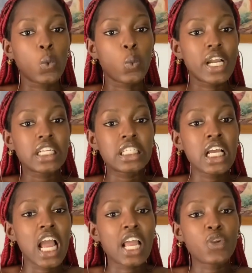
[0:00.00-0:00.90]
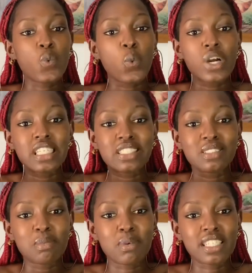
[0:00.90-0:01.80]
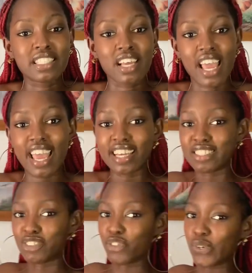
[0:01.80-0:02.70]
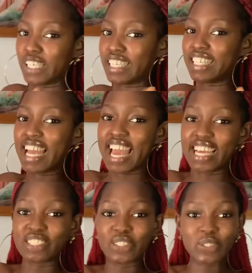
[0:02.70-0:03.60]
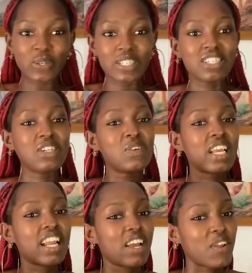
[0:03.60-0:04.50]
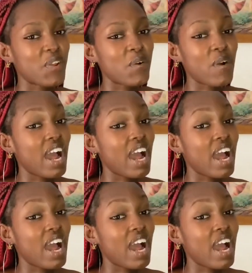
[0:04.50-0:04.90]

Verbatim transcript: when you walk into a place, heads rolling, heads turning, looking at you.